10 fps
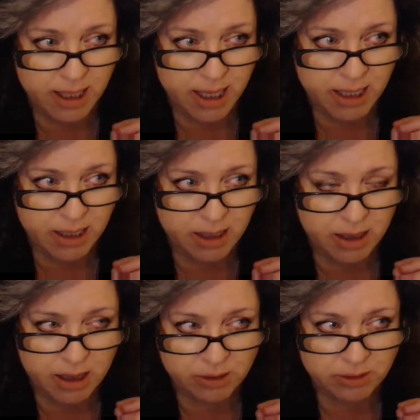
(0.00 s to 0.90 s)
And I
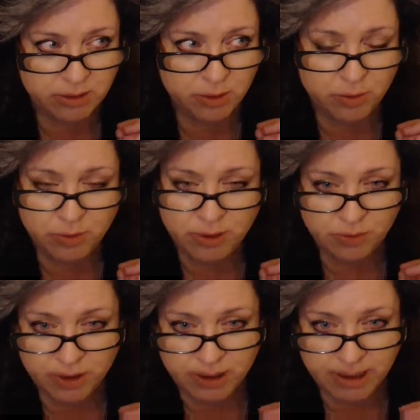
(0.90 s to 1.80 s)
also always
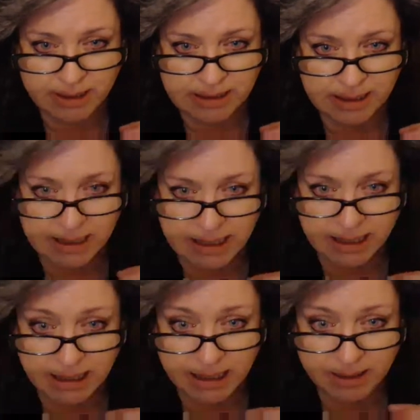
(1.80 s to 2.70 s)
feel like it's a
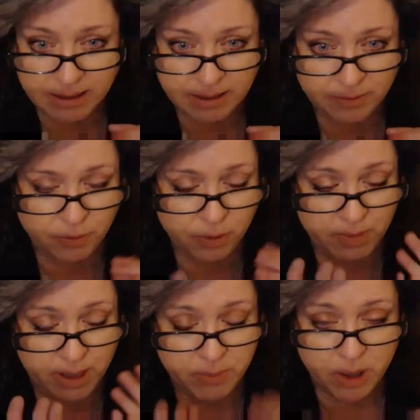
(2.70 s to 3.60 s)
healing for
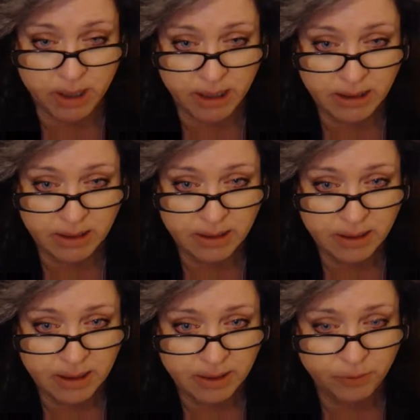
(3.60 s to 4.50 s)
my body.
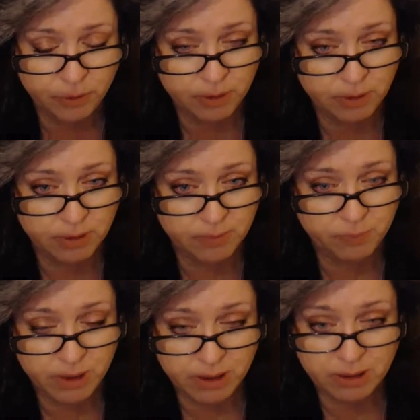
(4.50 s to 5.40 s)
For
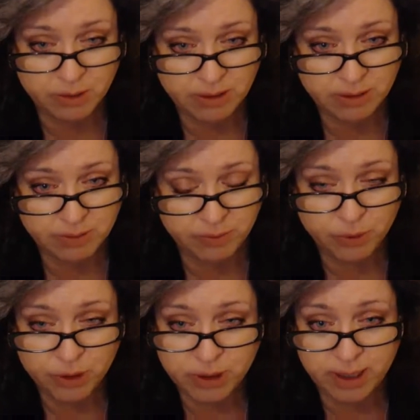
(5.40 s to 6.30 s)
me,
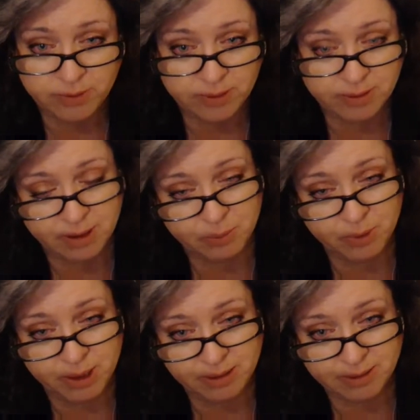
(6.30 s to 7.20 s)
we're going to have to
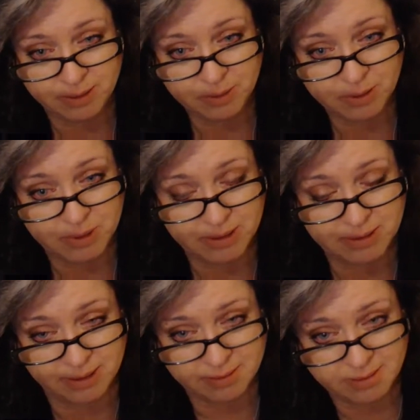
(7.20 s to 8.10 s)
celebrate because I'm going to be
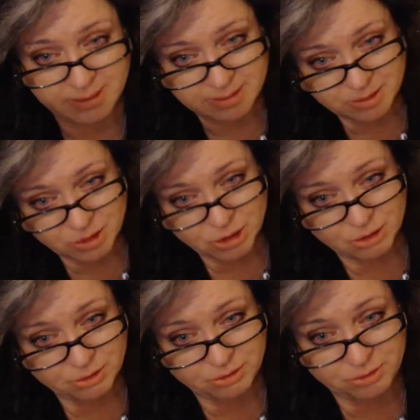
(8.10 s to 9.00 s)
60 this
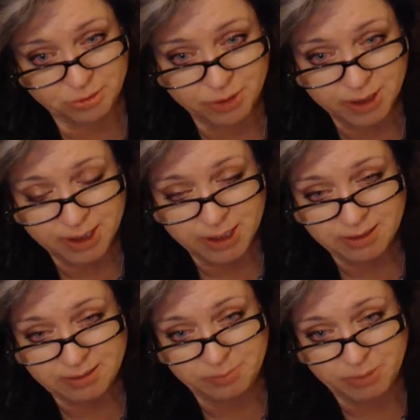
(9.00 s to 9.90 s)
year. So
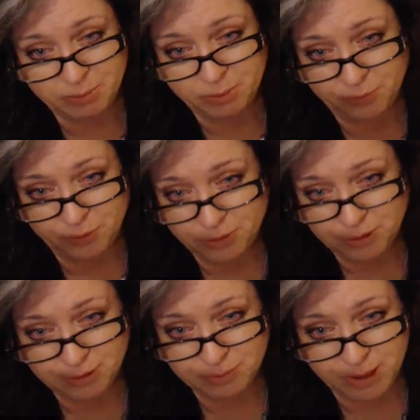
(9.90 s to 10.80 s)
September 1st
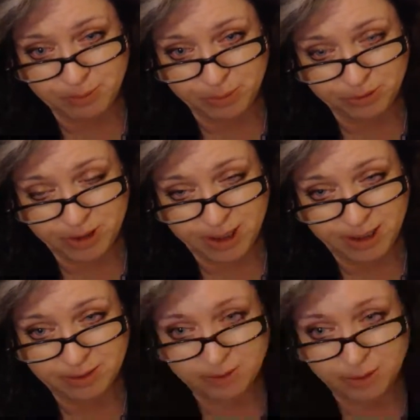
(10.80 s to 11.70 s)
is my birthday.
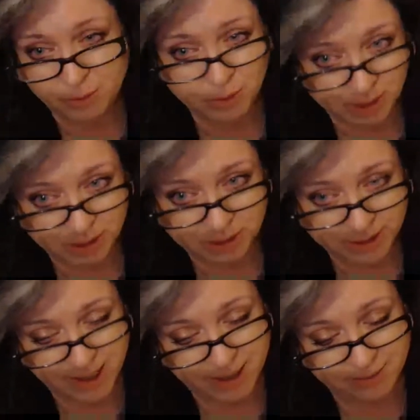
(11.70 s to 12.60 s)
So we're all going
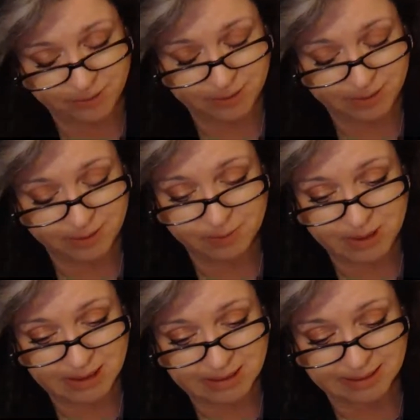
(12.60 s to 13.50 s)
to have to
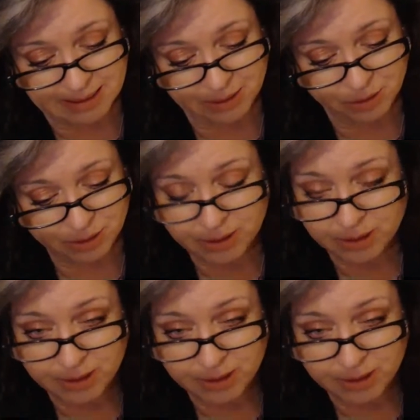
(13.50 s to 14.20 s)
meet together